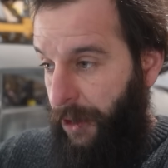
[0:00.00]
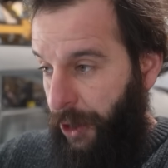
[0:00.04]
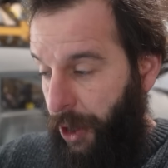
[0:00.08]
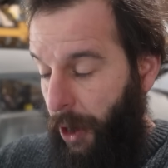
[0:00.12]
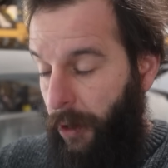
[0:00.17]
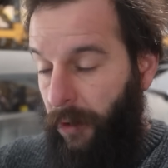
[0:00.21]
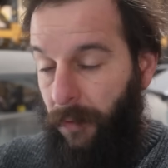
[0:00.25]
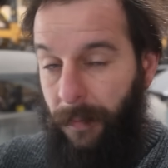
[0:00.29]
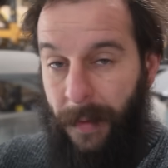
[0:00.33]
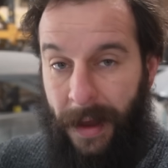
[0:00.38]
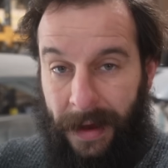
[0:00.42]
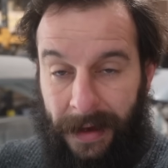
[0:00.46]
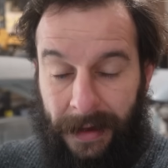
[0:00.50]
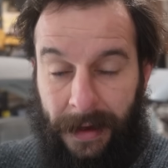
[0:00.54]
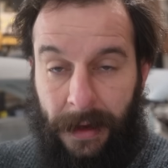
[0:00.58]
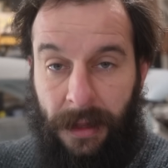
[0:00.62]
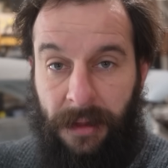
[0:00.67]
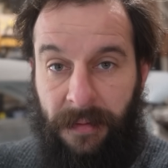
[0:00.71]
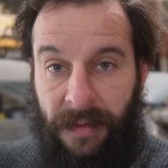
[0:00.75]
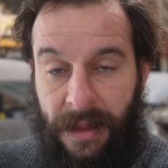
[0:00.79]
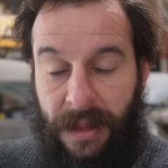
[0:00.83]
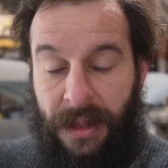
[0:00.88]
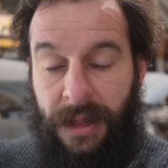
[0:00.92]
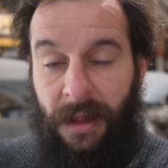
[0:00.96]
choke
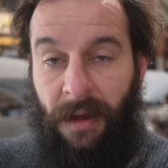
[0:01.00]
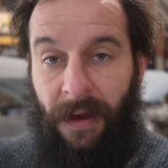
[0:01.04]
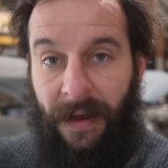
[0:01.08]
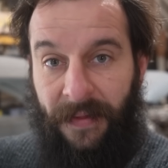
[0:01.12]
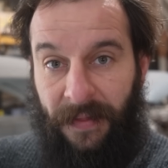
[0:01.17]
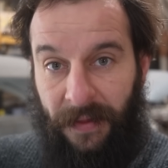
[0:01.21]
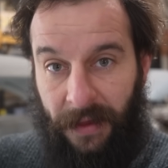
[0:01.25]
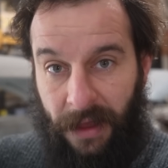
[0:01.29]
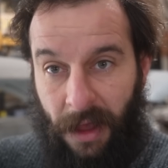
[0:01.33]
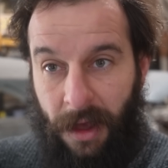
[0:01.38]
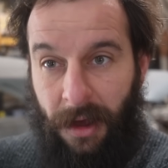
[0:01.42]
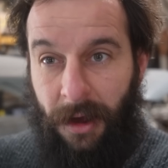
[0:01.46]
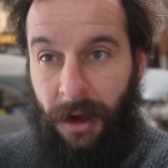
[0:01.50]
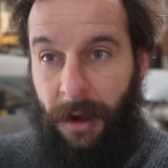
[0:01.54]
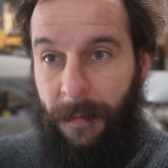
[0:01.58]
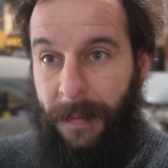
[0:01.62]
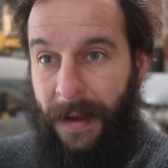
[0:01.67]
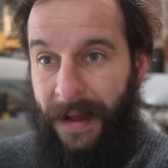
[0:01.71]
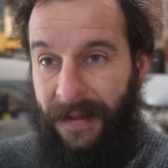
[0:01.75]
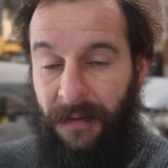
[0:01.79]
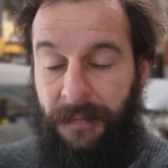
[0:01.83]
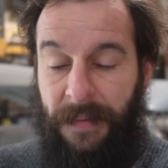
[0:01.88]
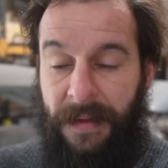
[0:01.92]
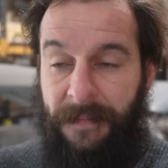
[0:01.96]
mechanism inside the carb
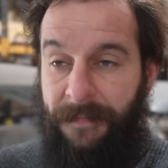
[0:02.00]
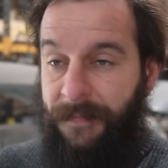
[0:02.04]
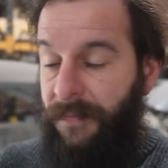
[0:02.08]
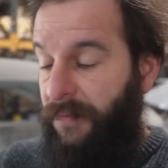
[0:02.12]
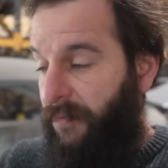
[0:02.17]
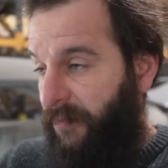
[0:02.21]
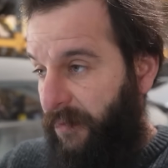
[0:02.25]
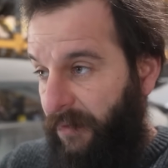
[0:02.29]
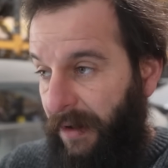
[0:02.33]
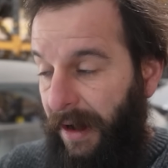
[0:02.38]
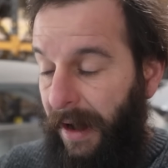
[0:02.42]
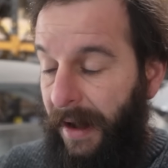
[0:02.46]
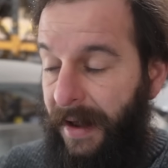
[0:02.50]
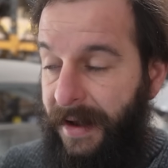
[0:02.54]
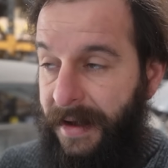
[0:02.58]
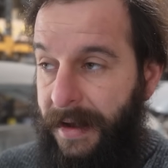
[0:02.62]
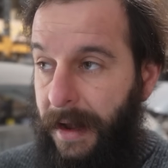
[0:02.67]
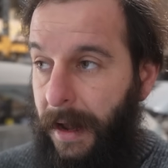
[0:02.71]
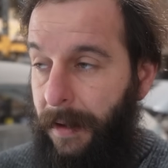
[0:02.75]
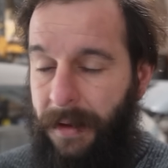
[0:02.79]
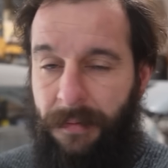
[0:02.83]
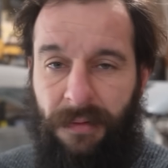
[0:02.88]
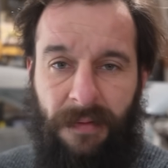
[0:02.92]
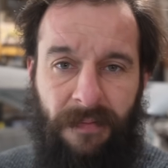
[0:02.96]
had to be cleaned
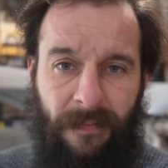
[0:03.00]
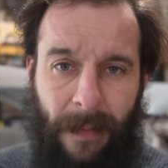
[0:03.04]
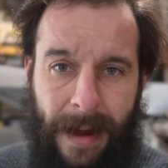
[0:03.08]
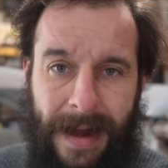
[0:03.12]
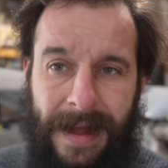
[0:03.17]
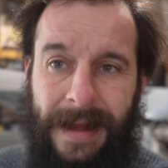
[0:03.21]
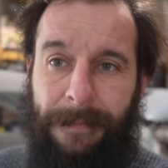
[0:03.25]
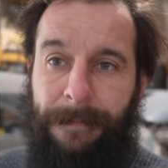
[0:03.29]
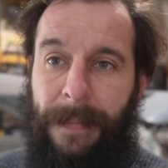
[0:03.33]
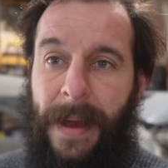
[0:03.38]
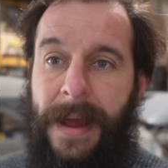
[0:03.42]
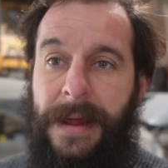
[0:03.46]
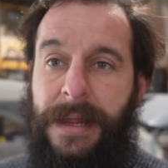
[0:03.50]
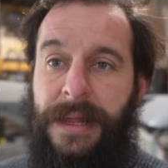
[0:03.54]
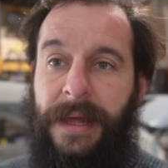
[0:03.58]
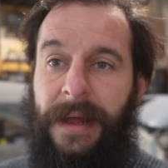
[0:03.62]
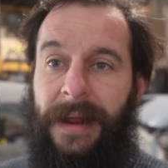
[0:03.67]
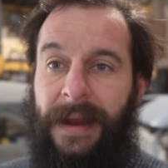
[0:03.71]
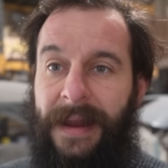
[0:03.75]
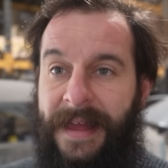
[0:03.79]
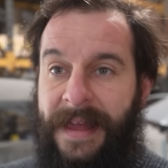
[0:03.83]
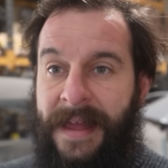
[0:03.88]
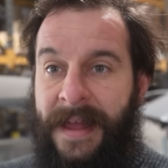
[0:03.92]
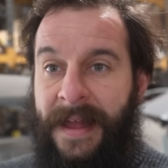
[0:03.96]
up. It was made
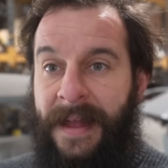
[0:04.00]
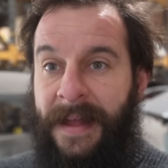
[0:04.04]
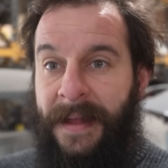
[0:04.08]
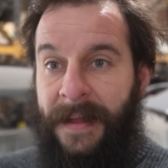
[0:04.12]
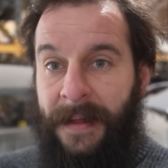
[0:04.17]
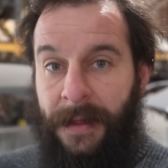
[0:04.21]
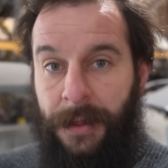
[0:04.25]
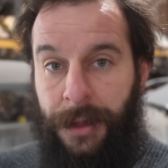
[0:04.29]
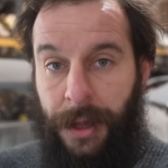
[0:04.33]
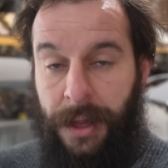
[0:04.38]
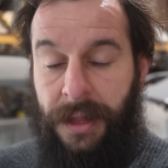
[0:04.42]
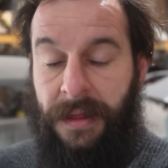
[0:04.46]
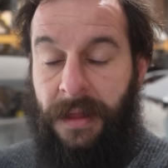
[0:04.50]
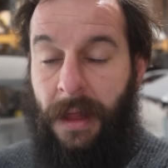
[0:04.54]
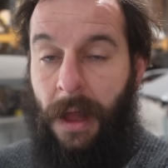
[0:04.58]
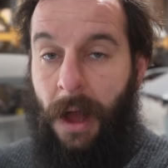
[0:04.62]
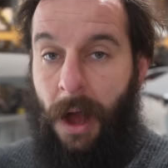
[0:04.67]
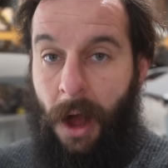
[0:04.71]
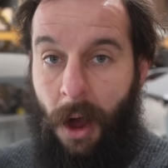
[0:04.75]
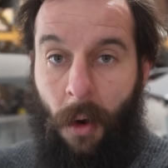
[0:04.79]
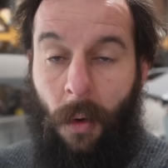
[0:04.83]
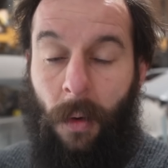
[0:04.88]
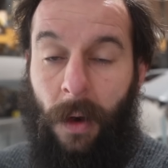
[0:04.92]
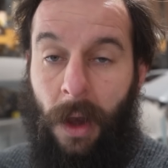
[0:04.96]
basically just a
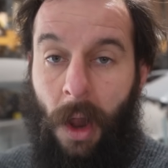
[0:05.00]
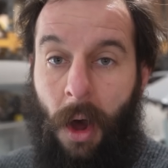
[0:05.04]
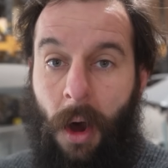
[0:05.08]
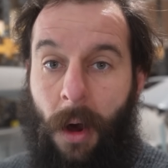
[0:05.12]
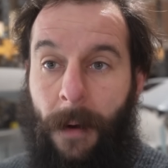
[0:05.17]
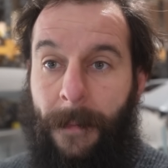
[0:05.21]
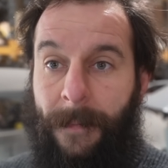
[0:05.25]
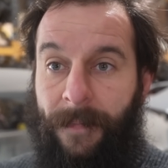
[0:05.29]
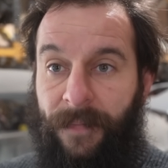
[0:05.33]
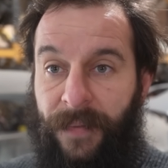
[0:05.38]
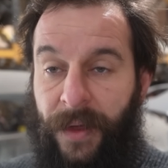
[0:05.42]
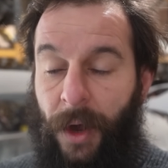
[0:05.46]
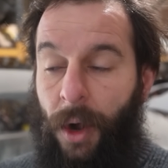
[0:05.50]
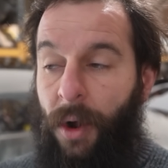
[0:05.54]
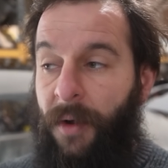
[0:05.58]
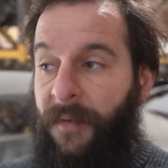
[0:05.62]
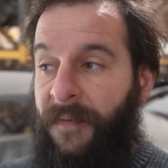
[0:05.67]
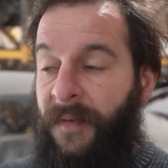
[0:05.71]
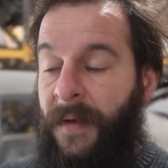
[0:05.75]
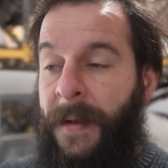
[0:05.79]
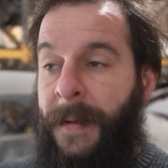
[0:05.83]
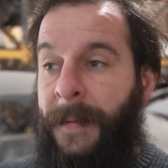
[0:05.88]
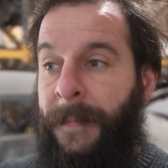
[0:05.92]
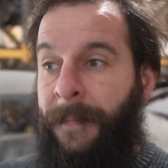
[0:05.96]
whole lot
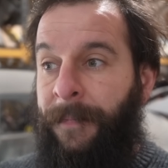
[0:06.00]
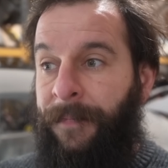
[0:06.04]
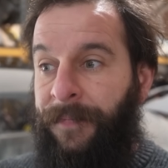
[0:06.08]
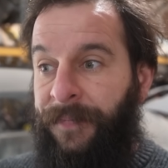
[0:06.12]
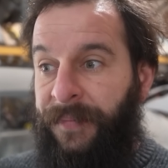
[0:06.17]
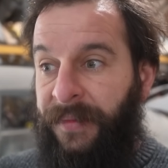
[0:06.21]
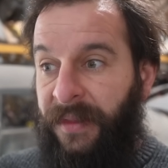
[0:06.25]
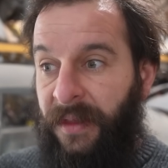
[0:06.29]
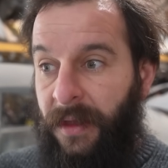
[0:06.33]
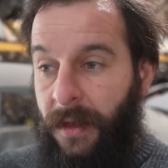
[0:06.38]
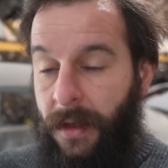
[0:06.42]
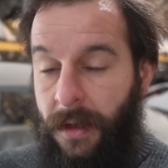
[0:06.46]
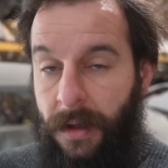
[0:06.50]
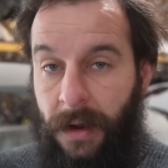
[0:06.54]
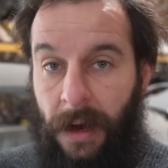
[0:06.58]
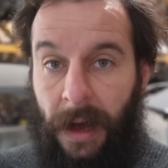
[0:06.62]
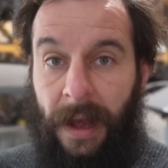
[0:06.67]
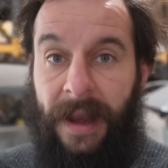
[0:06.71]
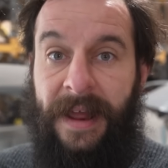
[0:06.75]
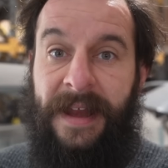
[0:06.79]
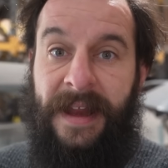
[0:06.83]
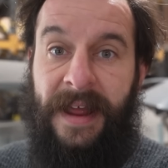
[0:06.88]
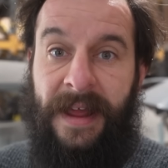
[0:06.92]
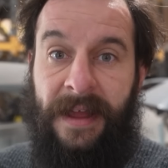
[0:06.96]
of
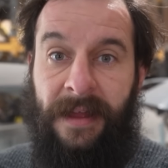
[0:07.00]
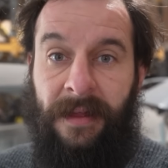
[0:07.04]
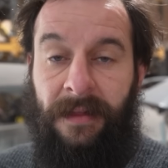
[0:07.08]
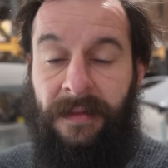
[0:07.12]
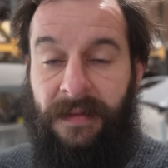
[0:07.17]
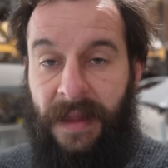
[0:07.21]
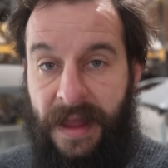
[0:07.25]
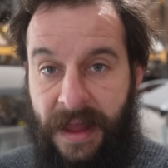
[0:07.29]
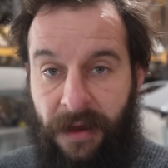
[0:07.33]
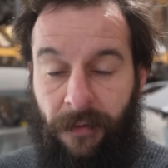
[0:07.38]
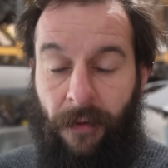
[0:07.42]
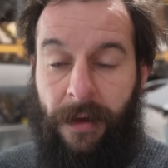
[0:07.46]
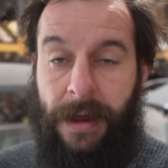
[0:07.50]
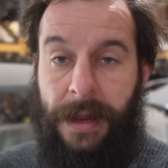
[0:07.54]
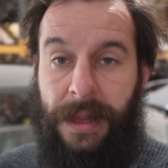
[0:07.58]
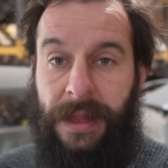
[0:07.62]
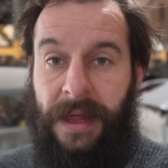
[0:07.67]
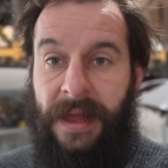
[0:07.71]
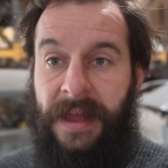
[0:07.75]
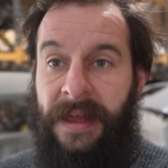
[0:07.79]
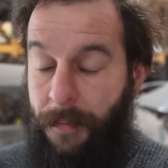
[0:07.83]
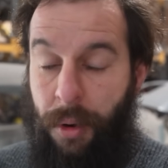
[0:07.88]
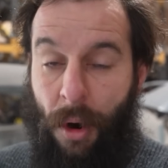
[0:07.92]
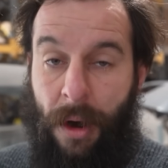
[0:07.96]
cleaning,
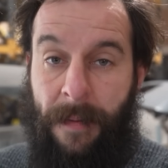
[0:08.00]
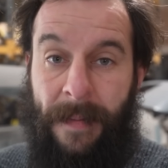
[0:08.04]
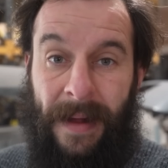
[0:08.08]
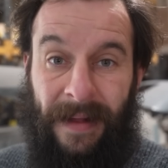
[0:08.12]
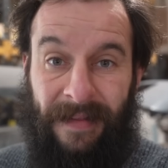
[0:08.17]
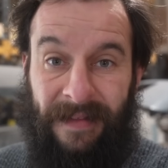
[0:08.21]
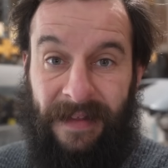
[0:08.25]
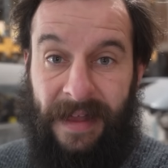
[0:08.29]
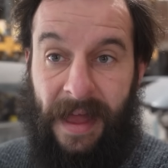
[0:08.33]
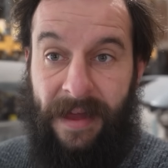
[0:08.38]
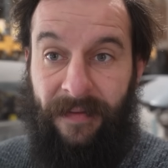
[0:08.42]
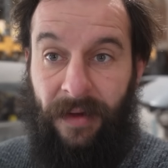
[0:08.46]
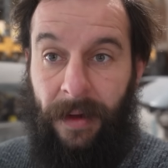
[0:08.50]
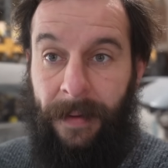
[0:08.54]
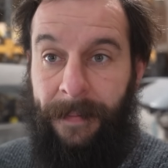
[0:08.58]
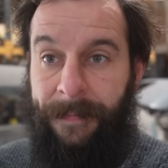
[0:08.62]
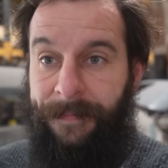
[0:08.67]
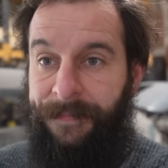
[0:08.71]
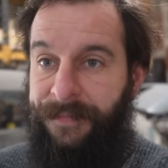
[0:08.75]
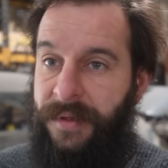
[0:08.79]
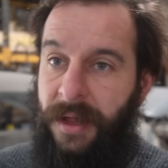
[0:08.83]
degreasing, putting back together.